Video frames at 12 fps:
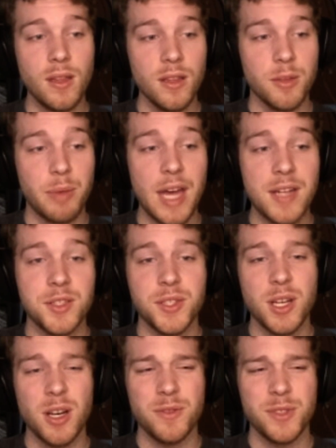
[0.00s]
The badge
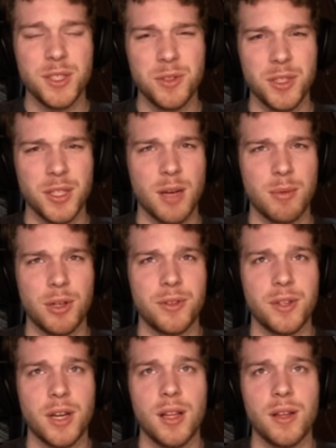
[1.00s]
itself is usually a couple
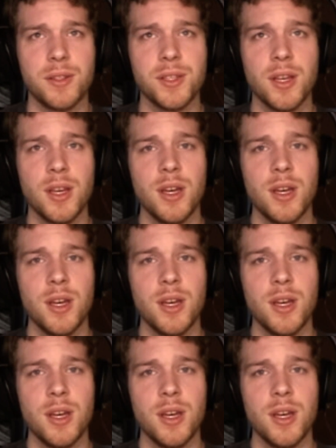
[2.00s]
$100s,